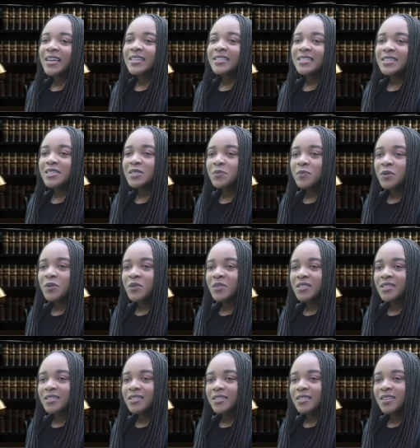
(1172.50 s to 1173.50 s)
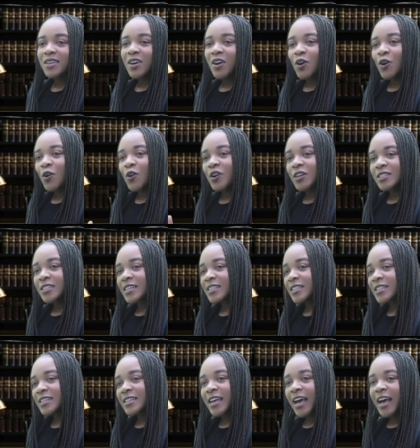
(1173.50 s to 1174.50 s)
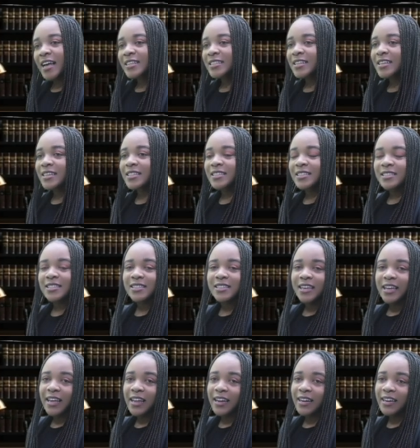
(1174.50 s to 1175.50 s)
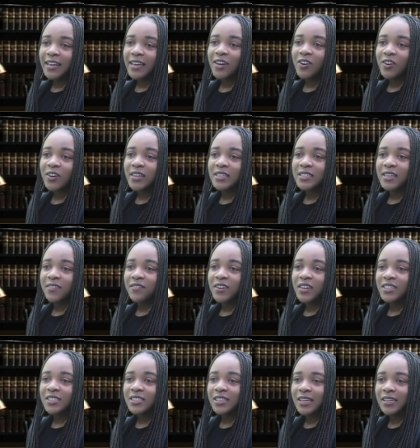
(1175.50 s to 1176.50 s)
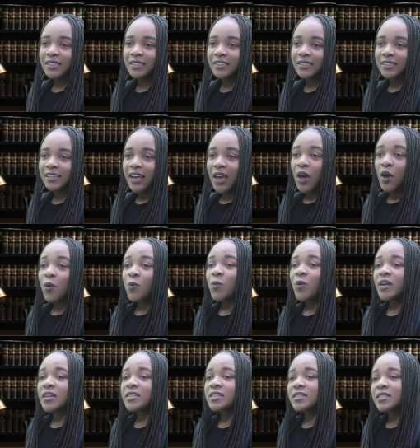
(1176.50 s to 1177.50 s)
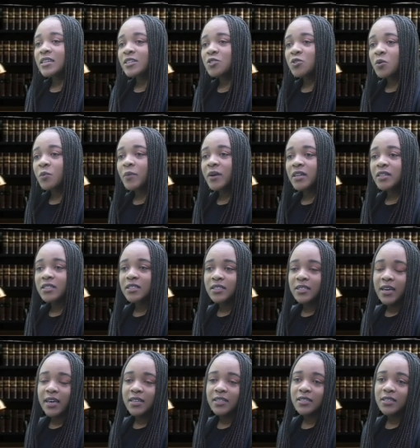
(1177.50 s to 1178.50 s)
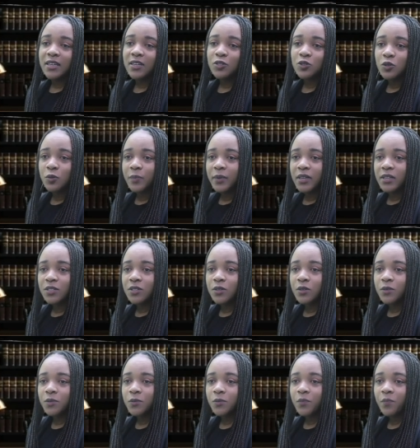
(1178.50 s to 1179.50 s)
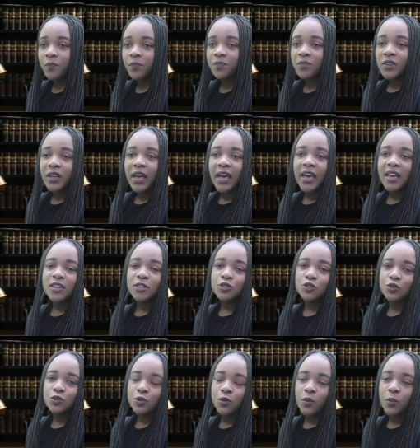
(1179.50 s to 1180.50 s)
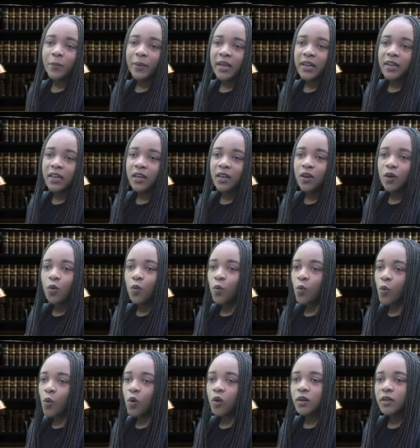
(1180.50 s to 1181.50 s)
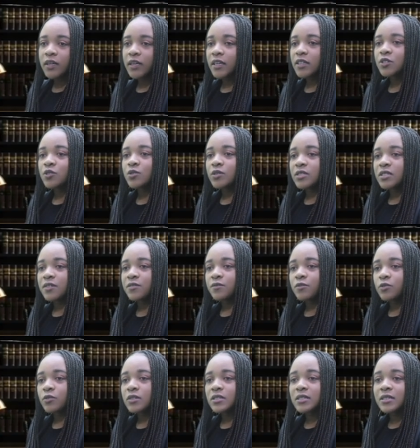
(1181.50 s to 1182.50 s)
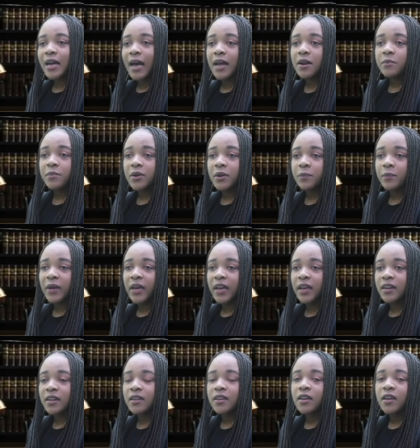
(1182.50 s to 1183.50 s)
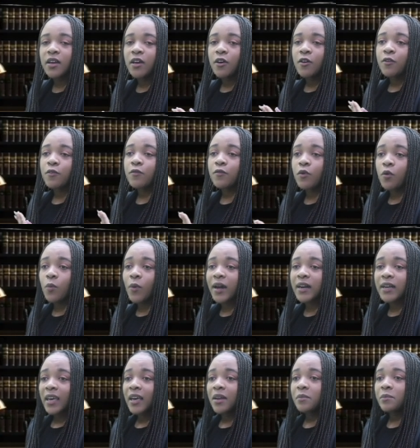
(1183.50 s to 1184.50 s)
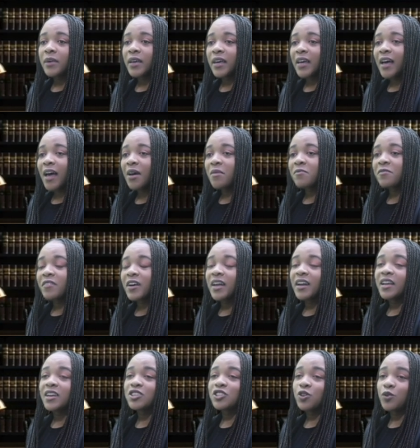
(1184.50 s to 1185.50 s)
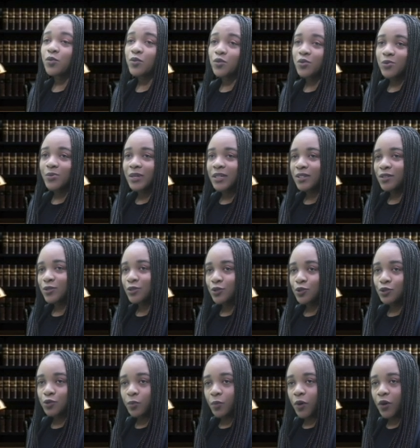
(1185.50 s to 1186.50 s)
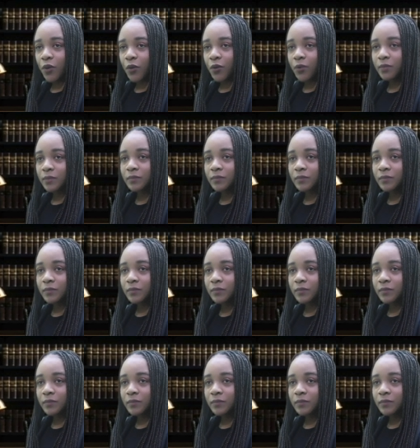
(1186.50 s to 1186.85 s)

Disputes, contested assets, legal intervention, when settlement turns into battle, and too many walk into divorce unprepared for what can become financial ruin tomorrow.